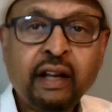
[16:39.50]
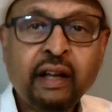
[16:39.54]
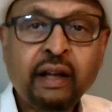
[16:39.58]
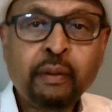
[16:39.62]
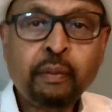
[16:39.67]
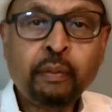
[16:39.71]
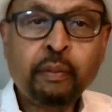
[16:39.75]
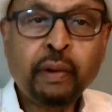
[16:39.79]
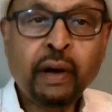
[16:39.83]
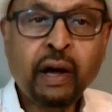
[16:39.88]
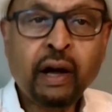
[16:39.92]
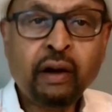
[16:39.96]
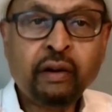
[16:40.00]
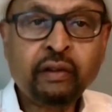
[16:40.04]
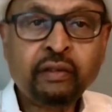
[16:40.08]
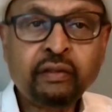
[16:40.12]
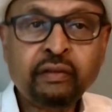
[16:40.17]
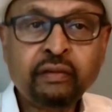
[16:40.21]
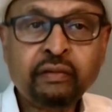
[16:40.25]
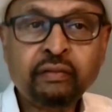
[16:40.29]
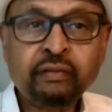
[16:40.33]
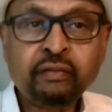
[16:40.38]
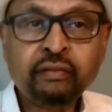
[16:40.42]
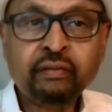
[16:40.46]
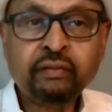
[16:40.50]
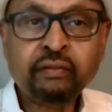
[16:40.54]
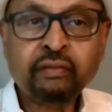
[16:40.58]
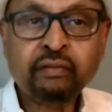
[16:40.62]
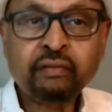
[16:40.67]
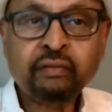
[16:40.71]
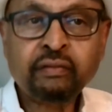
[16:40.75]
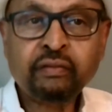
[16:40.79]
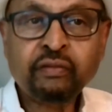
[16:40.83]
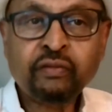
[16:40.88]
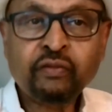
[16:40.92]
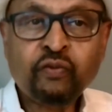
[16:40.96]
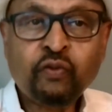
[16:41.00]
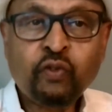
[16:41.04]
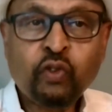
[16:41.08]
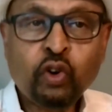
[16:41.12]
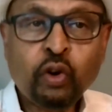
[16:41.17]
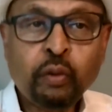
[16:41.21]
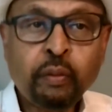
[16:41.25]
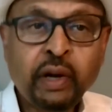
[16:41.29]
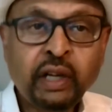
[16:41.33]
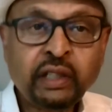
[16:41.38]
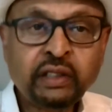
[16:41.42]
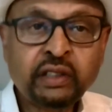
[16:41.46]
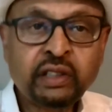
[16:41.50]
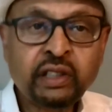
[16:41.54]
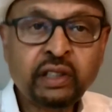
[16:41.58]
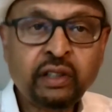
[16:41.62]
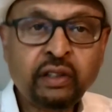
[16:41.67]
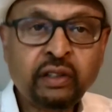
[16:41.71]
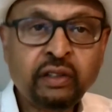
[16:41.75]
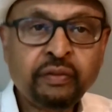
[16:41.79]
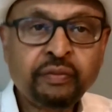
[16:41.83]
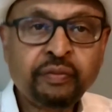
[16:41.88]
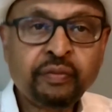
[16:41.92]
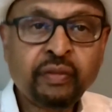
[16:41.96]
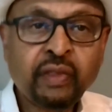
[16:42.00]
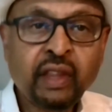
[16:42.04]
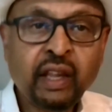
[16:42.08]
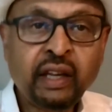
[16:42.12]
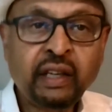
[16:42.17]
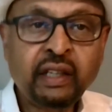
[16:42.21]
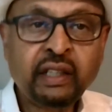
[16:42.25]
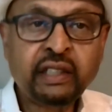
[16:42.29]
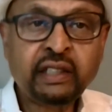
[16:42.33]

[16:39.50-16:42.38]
about 4 months ago in